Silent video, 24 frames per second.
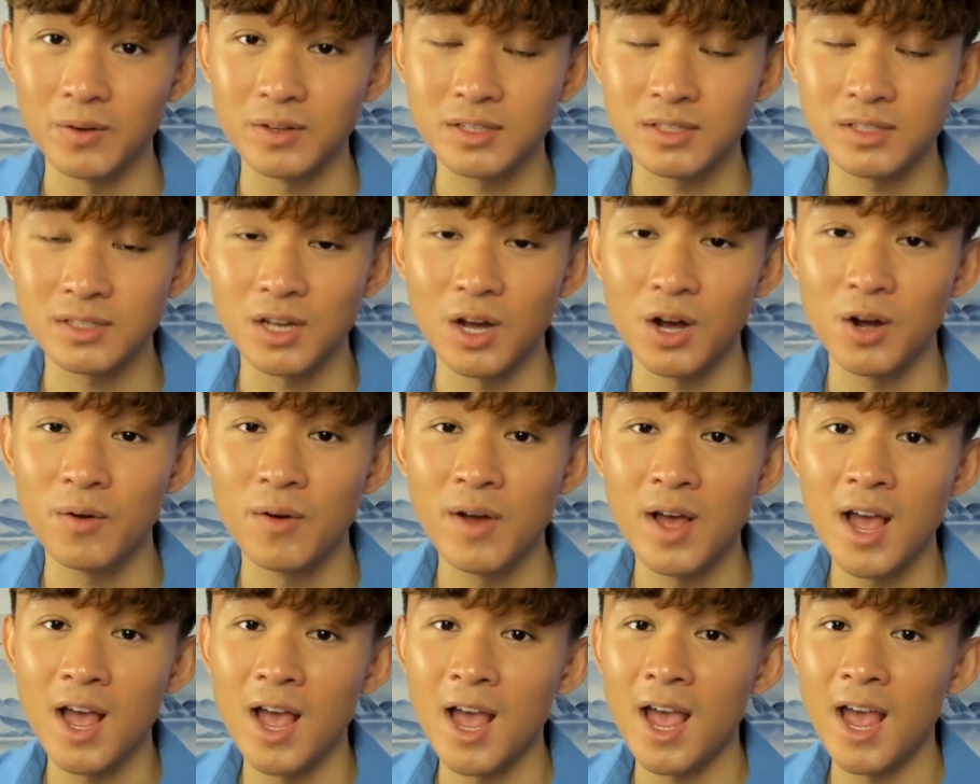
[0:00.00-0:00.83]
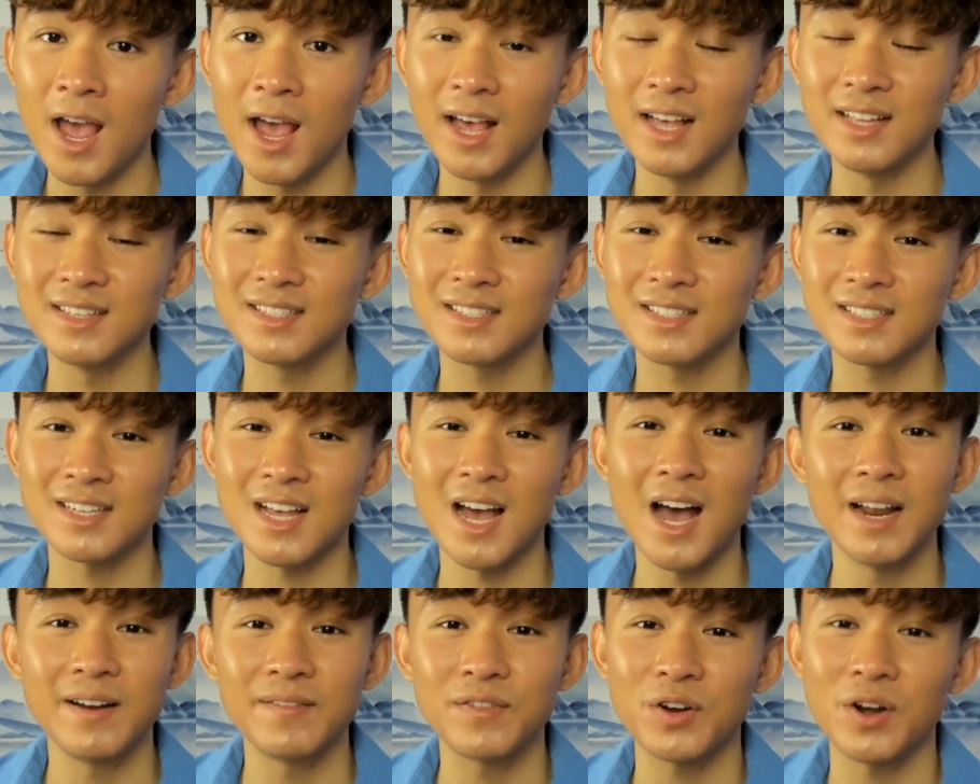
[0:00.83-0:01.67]
So it's
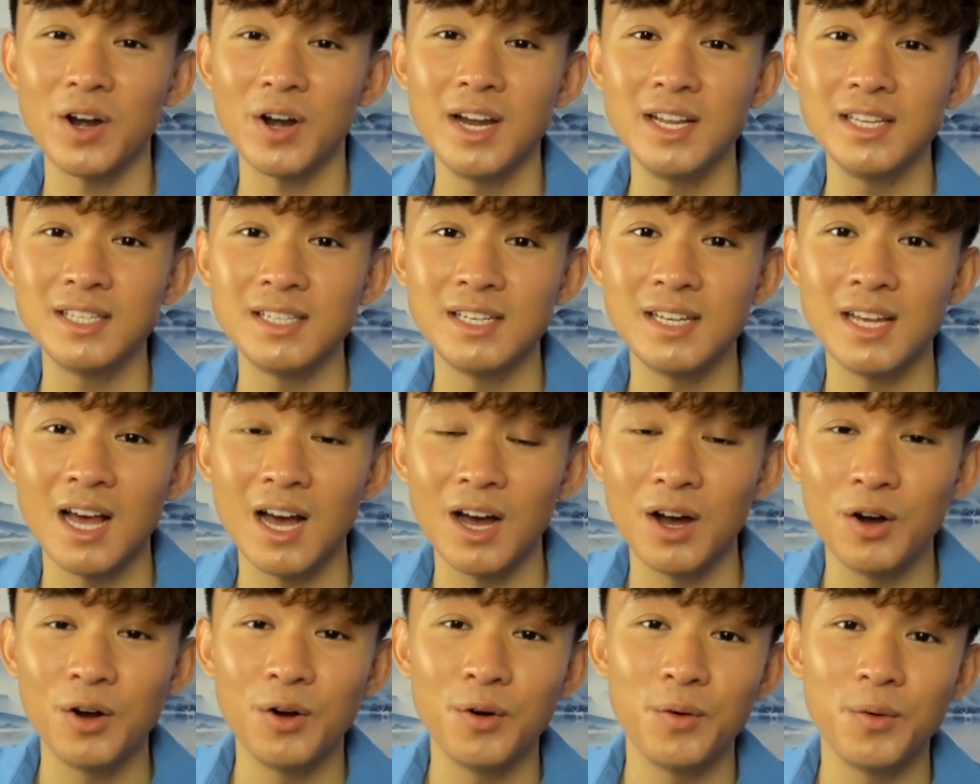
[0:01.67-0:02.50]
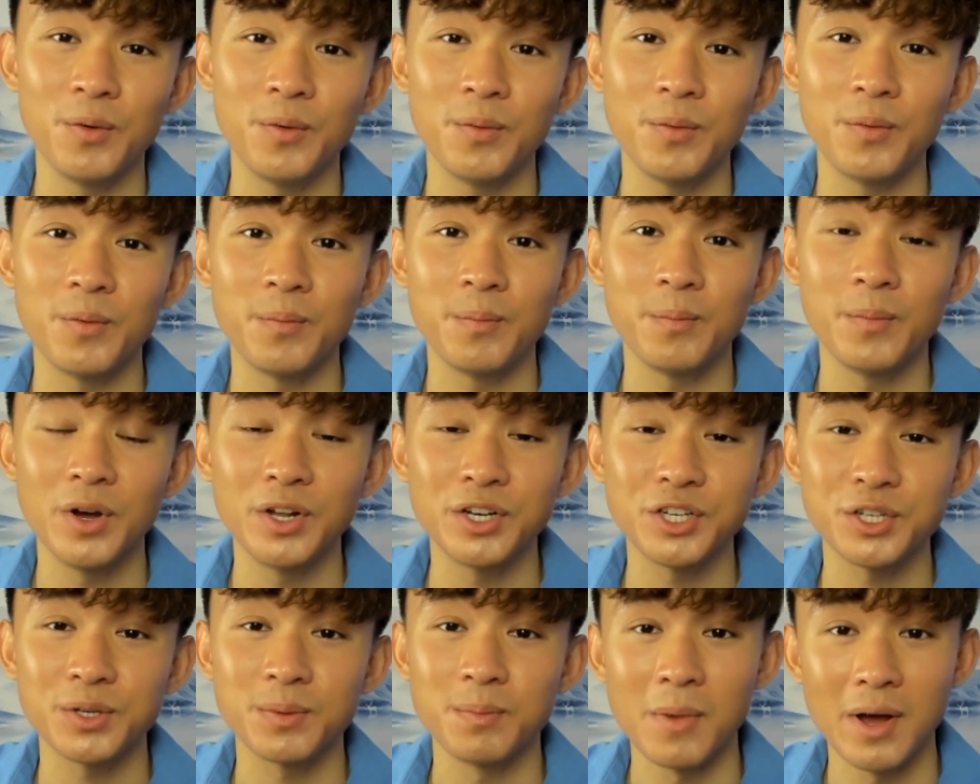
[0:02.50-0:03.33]
kind of crazy how
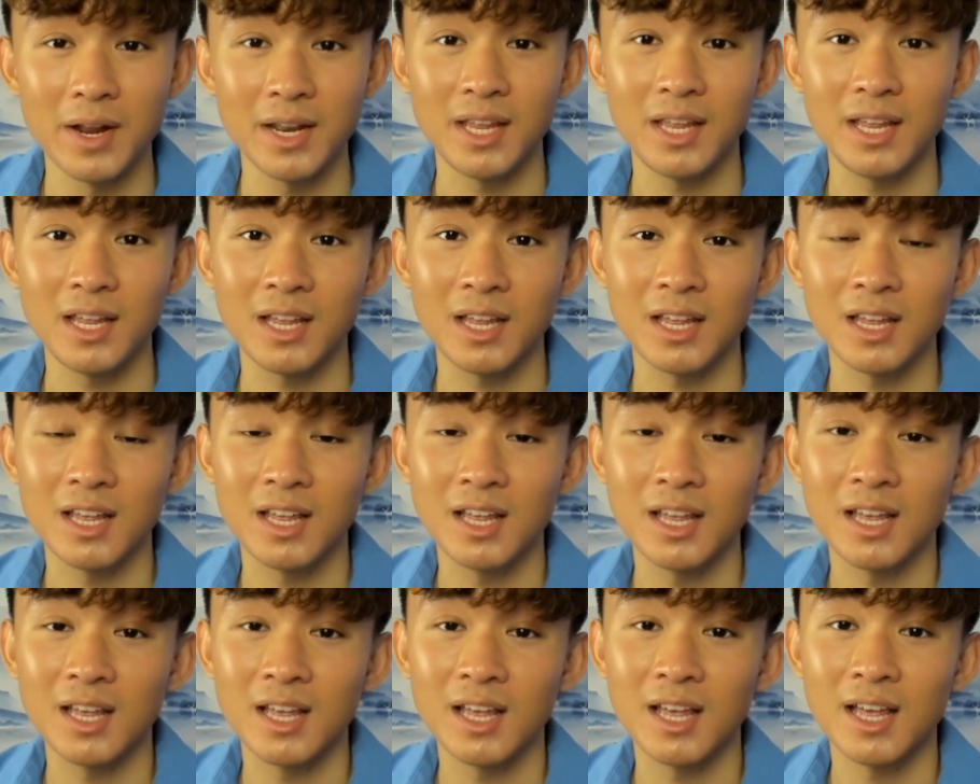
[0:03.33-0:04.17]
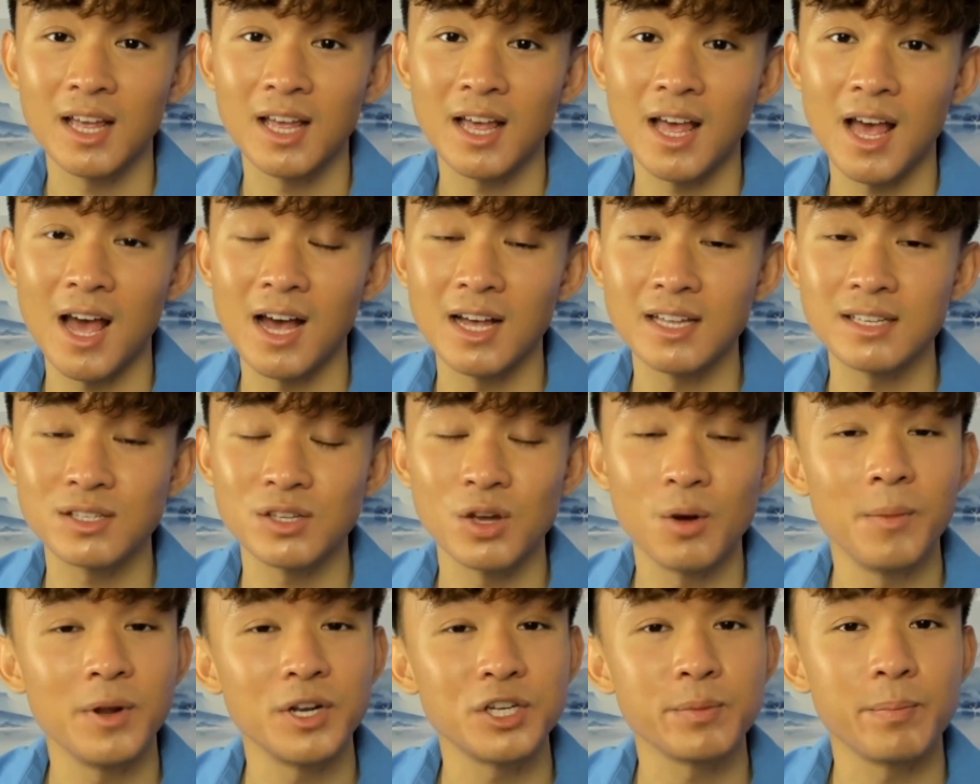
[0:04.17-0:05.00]
much money has
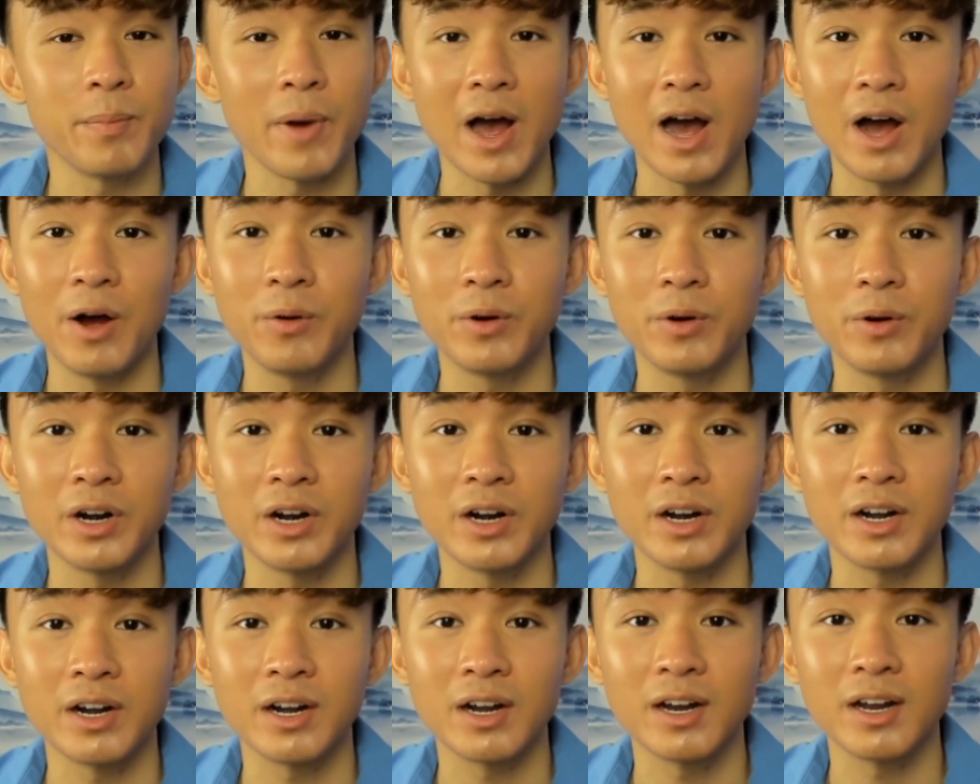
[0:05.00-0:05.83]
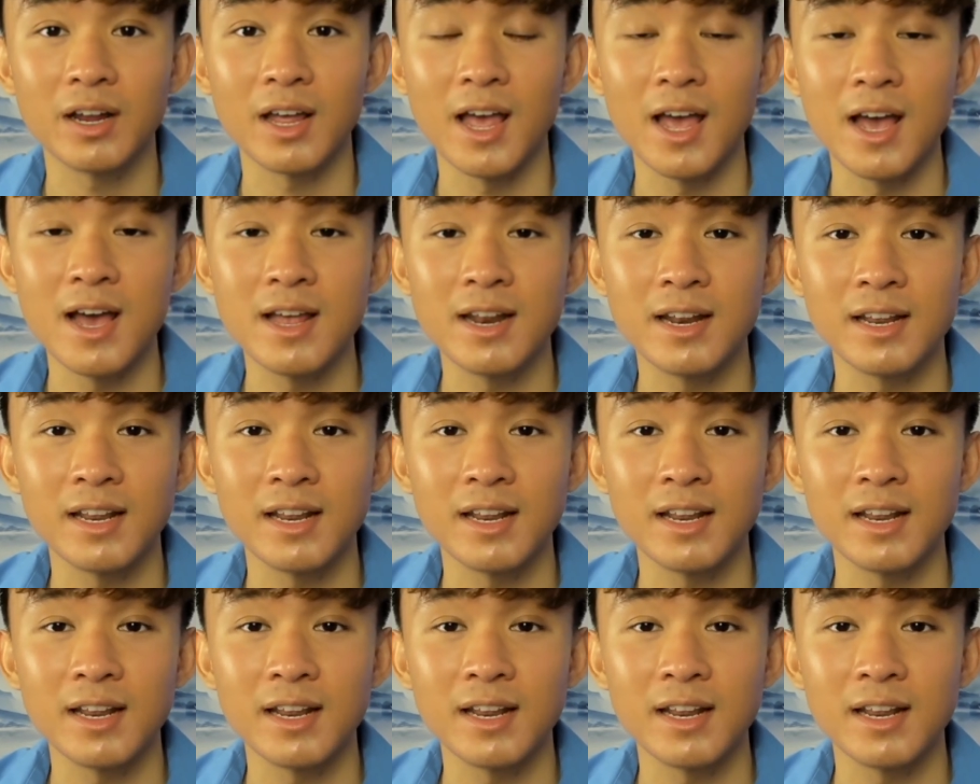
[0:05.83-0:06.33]
so much power, and